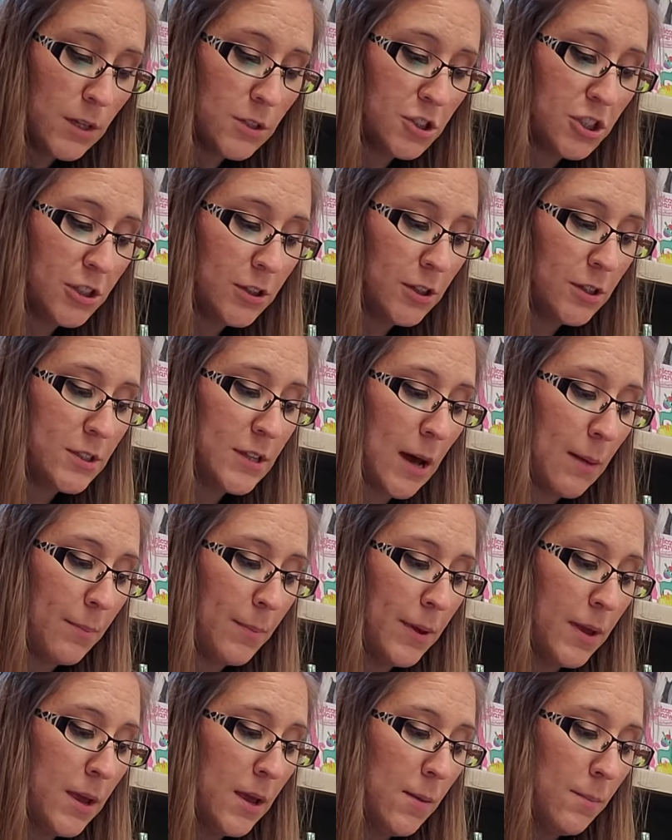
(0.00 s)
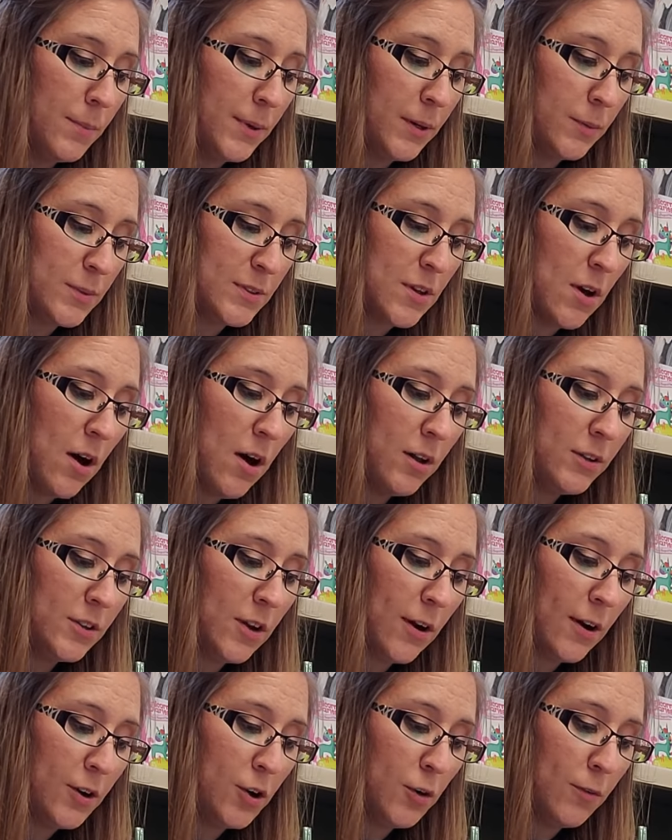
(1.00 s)
She looked up, but it was all
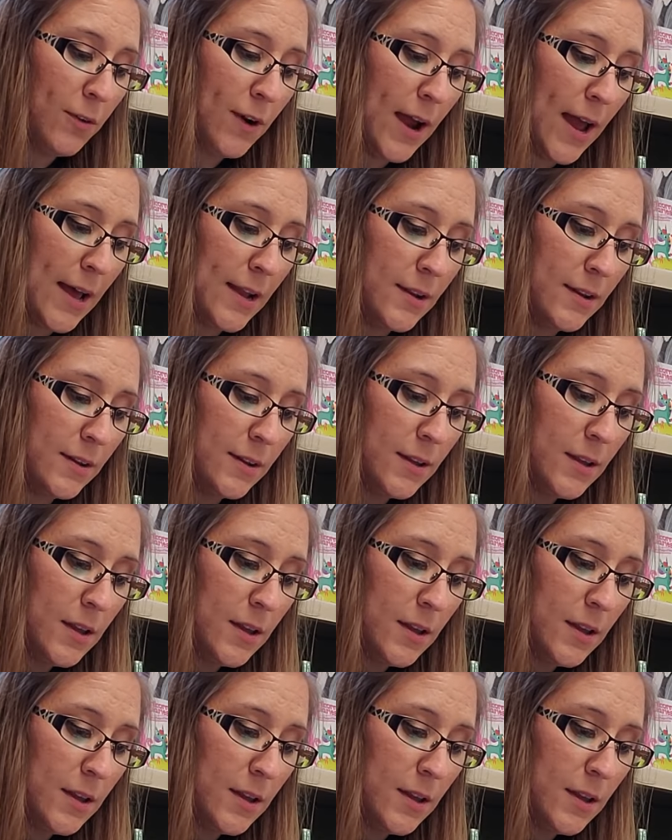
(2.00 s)
dark overhead.